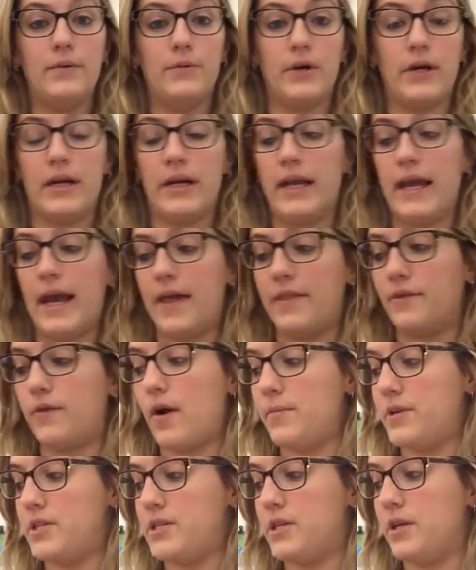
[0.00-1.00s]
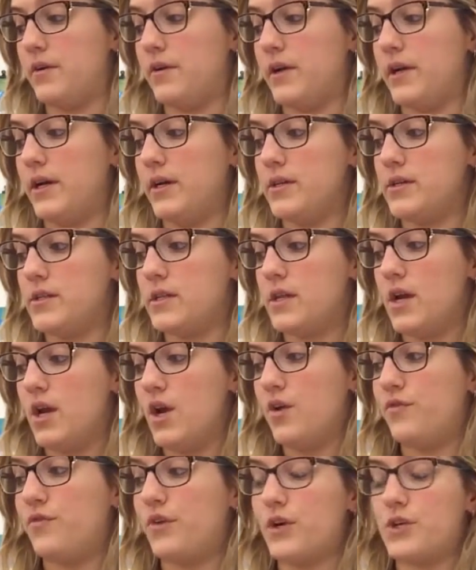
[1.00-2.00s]
and we're going to gather our materials.
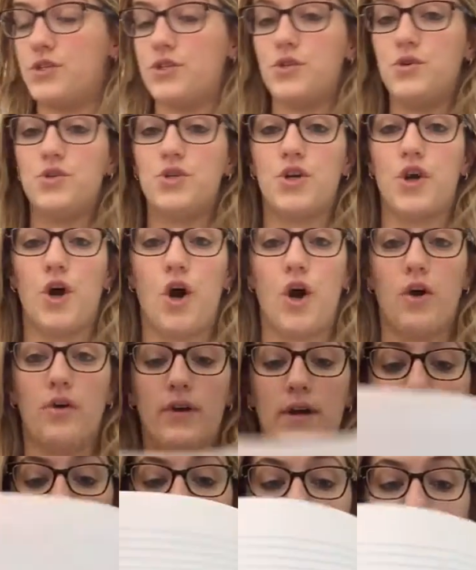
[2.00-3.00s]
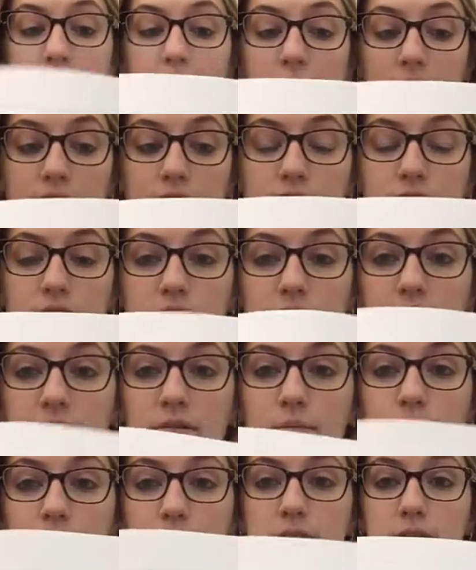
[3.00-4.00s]
First, you should already have
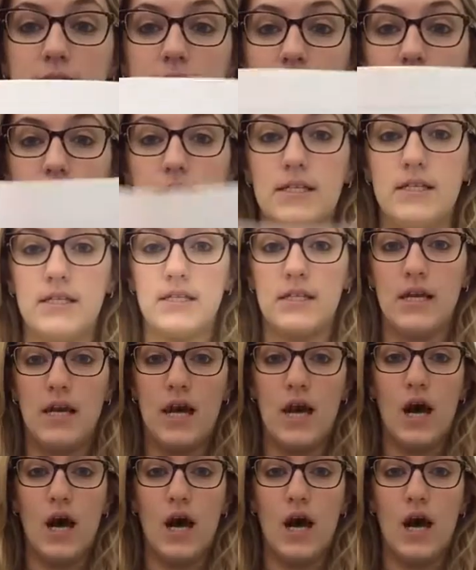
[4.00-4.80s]
10 pieces